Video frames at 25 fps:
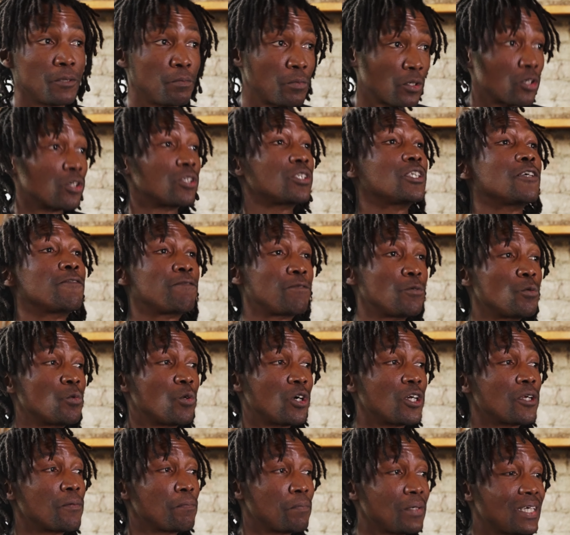Because if you
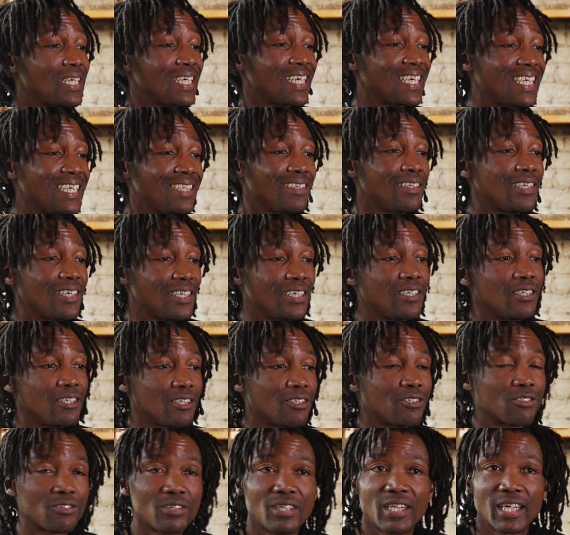want to be in the
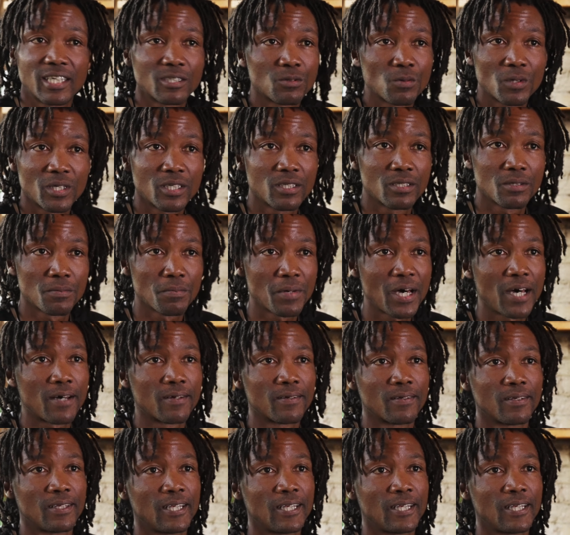industry, that's what it's about.